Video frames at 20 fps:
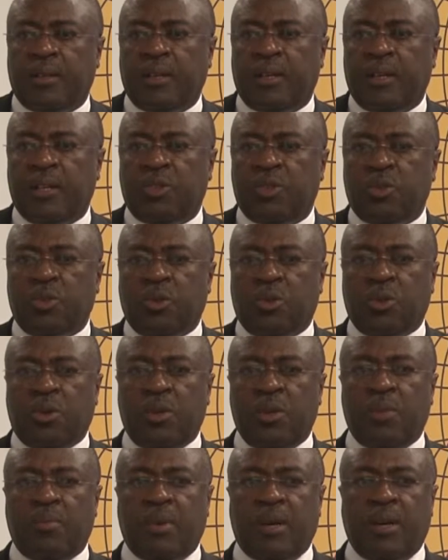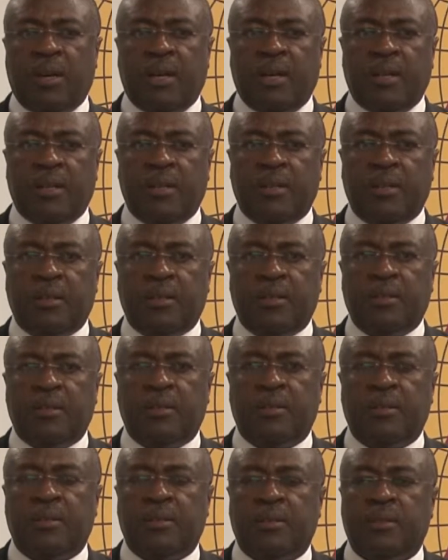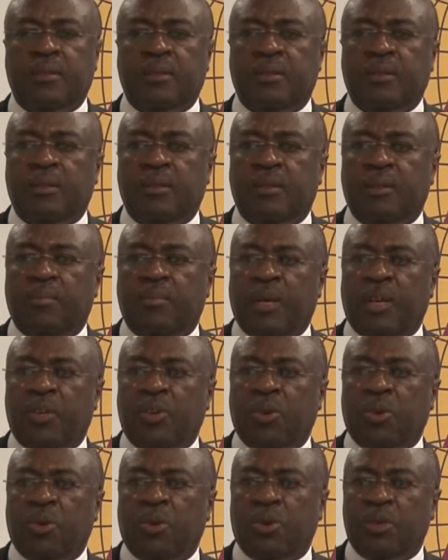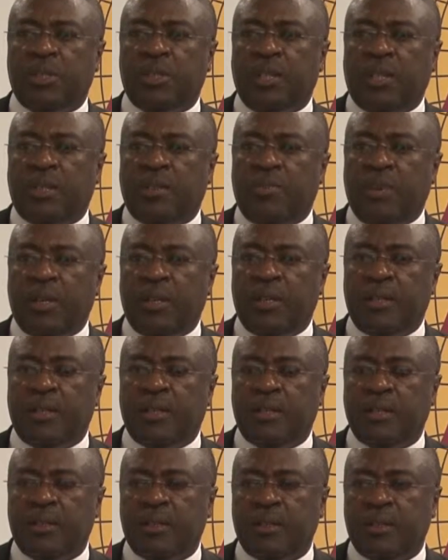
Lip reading: I should coin my talk or statement